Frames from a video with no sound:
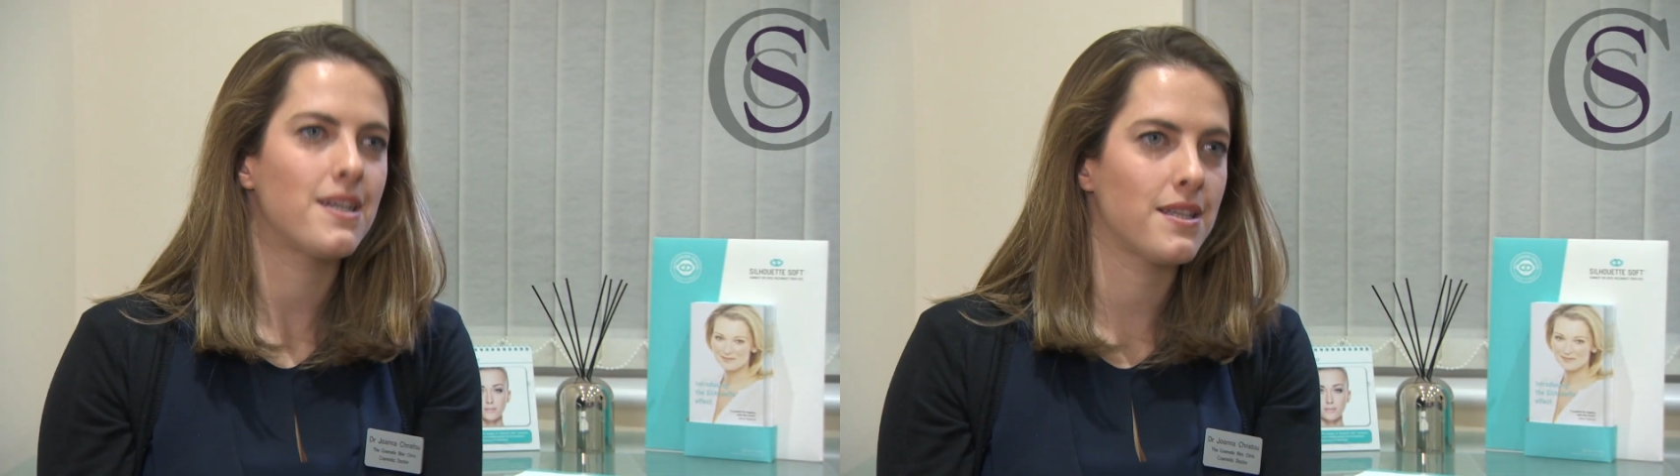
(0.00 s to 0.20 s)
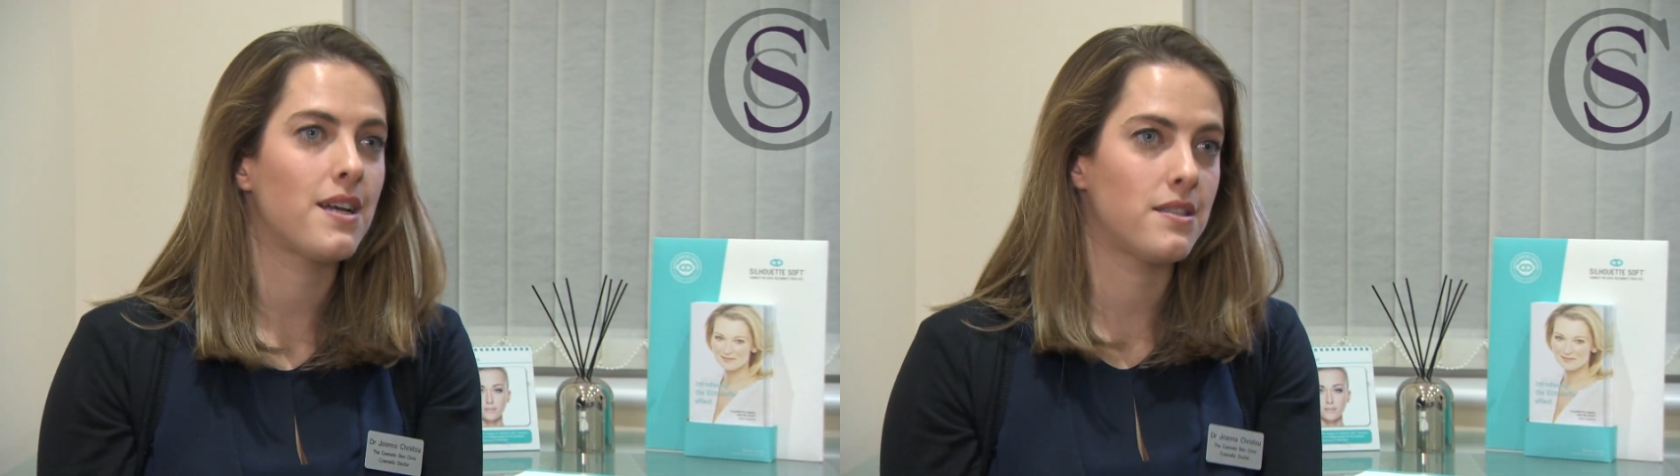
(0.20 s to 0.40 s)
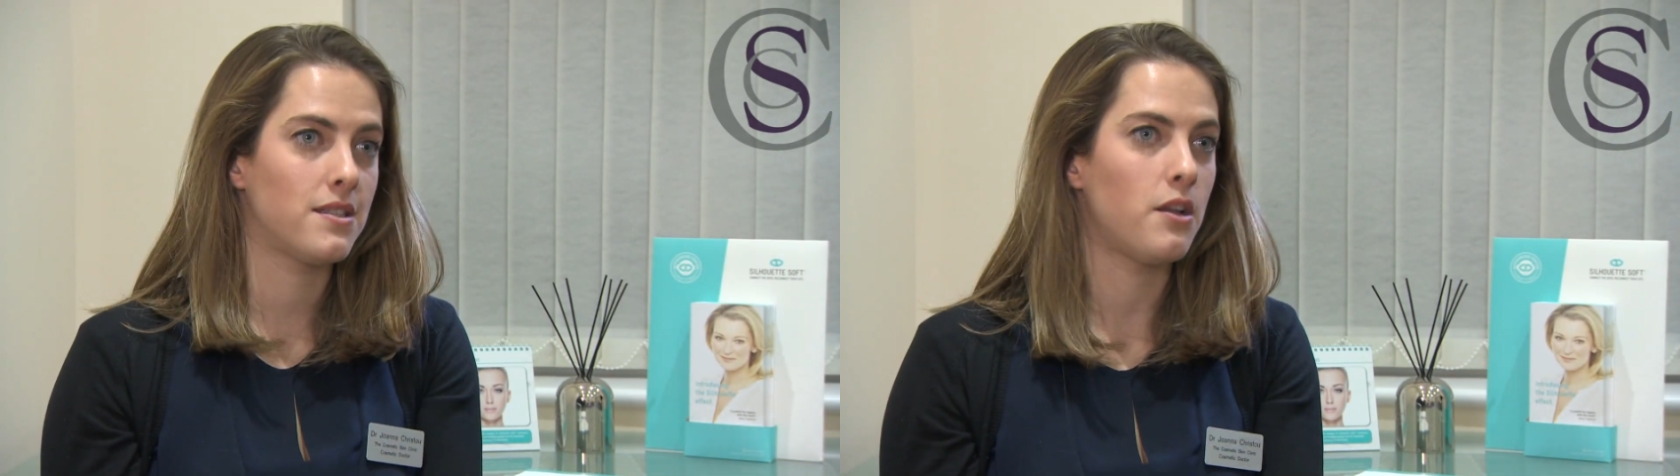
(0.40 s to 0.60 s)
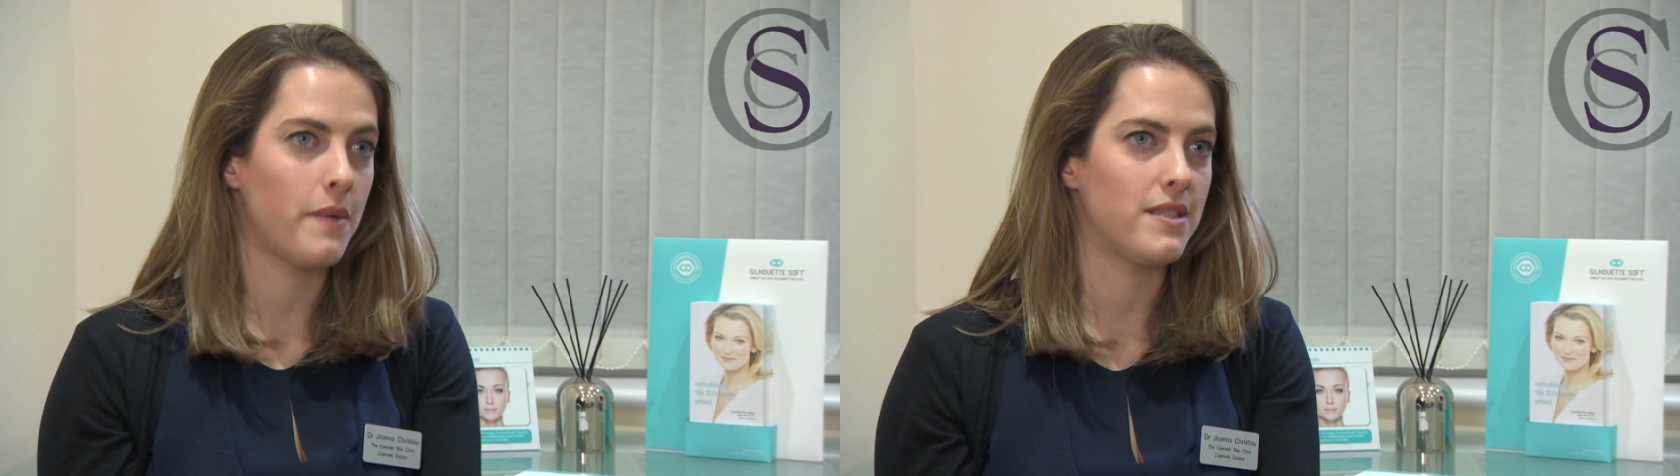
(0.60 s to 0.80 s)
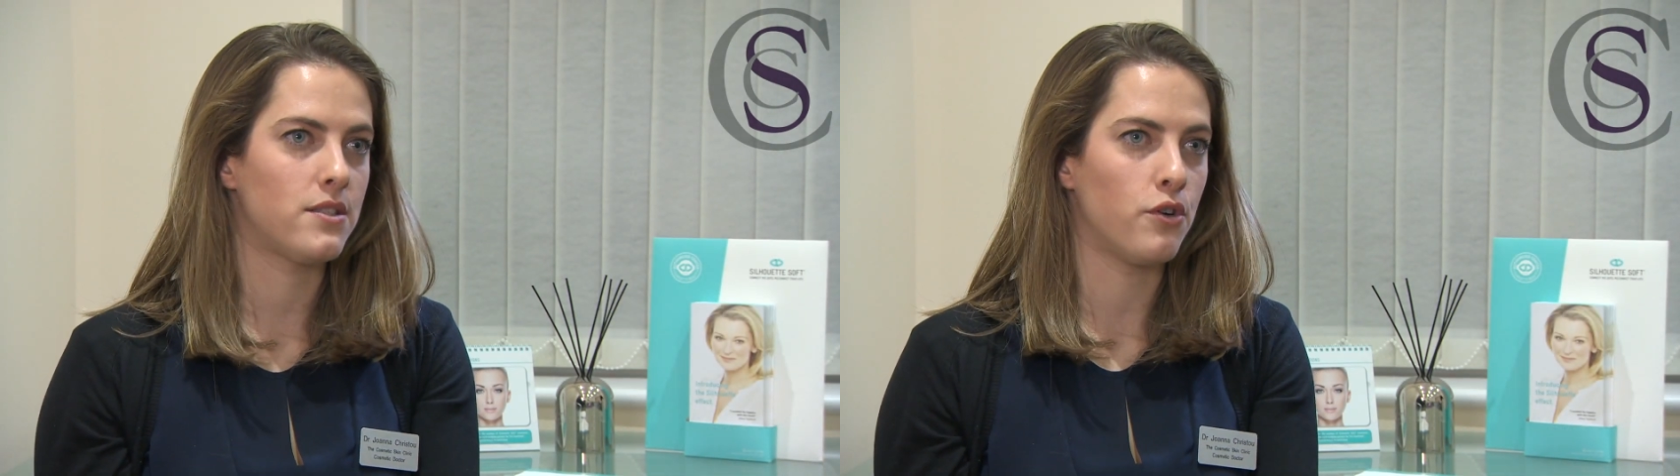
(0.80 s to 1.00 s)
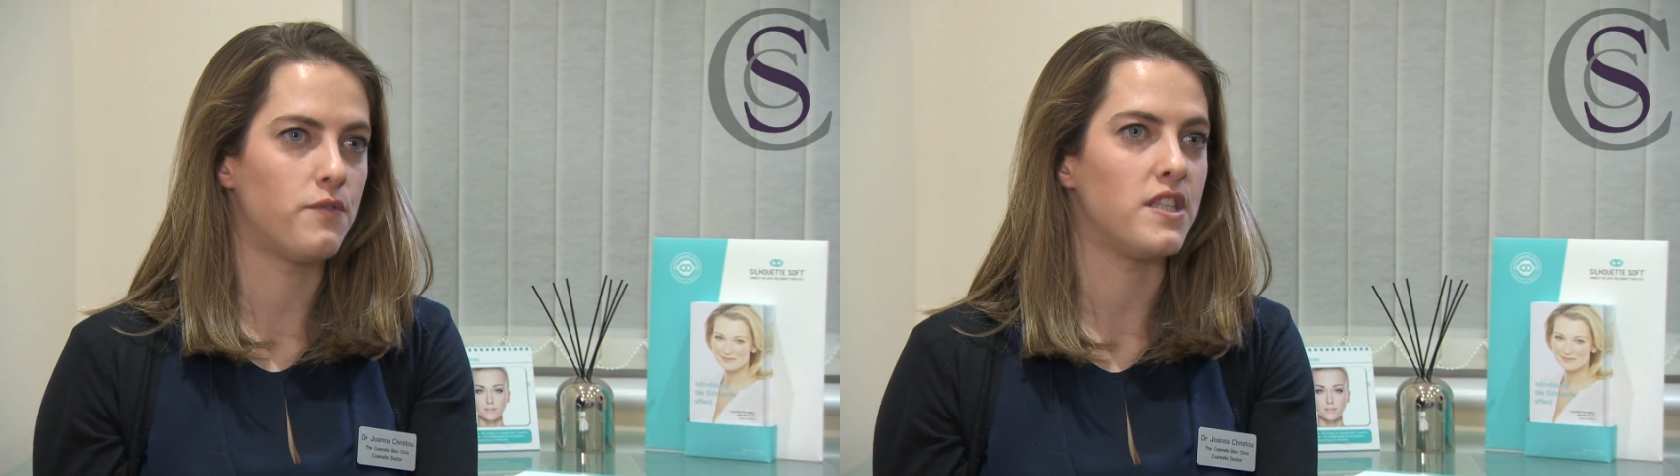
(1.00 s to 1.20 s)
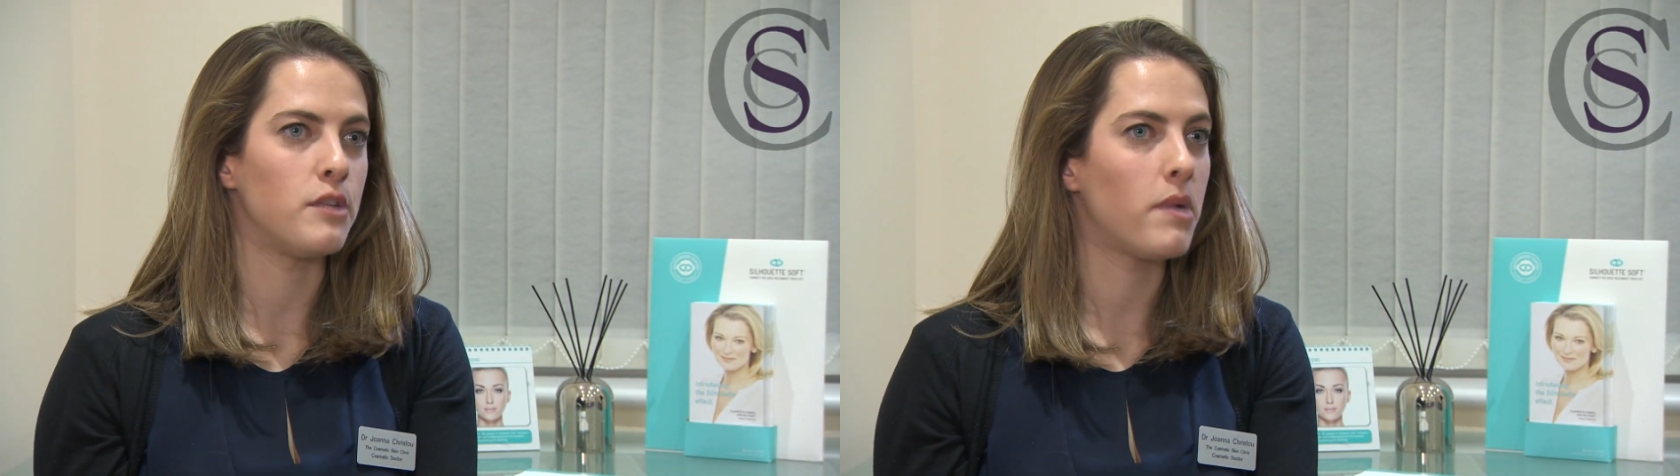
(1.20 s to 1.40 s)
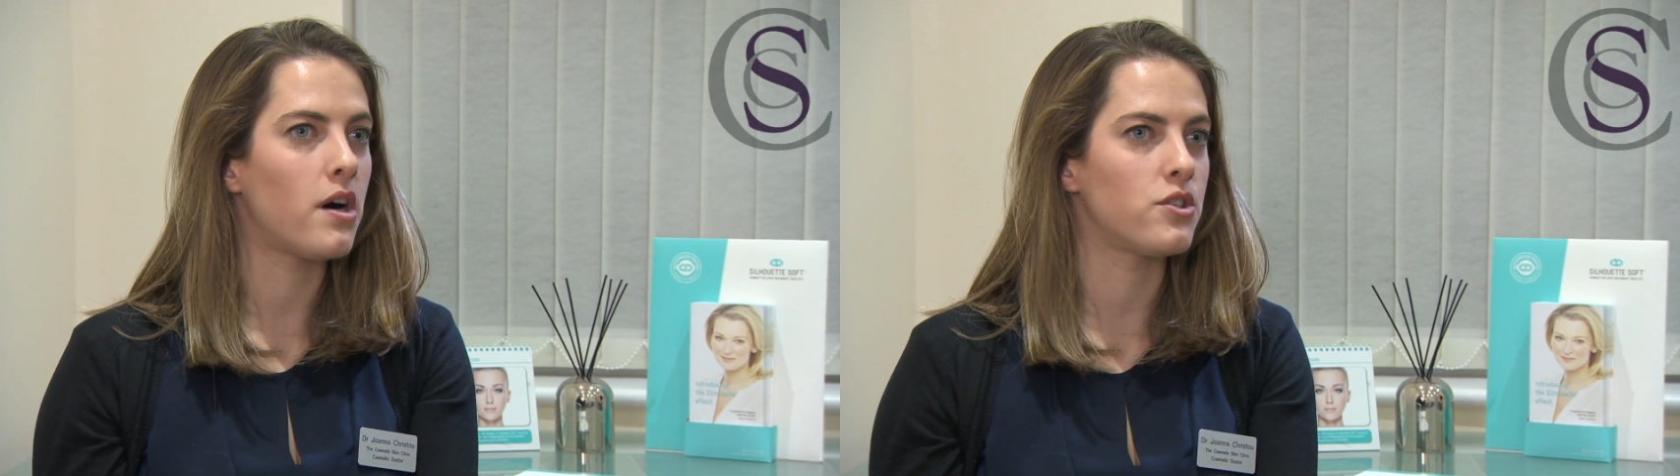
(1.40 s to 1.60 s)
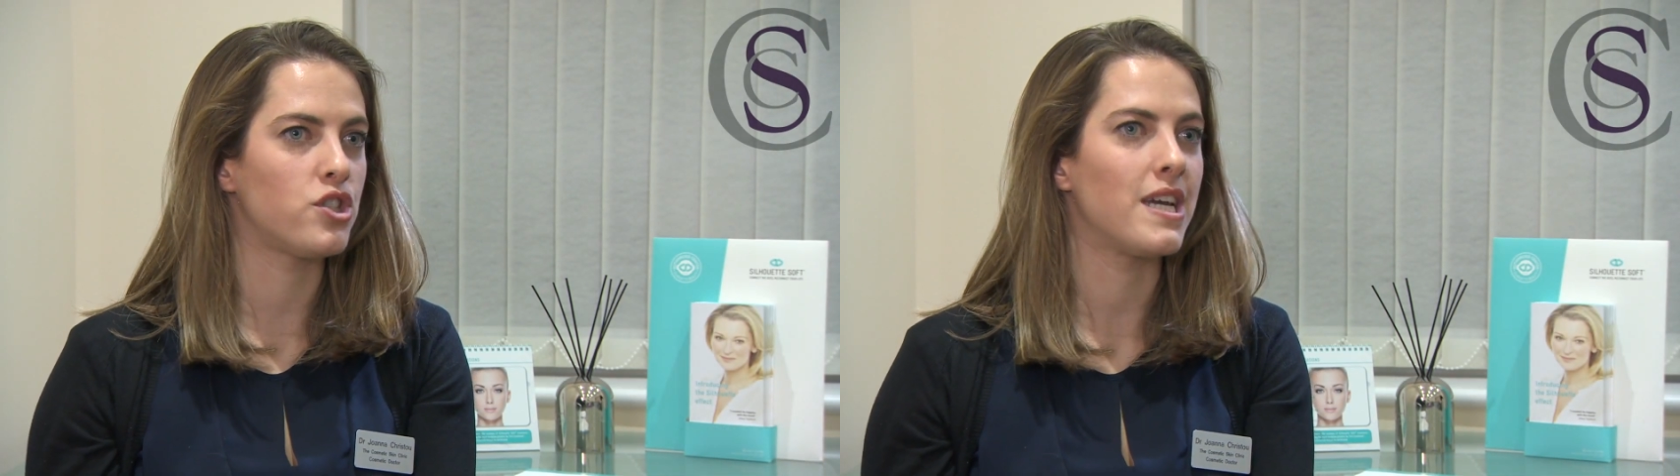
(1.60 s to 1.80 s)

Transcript: has had Silhouette Soft in the past.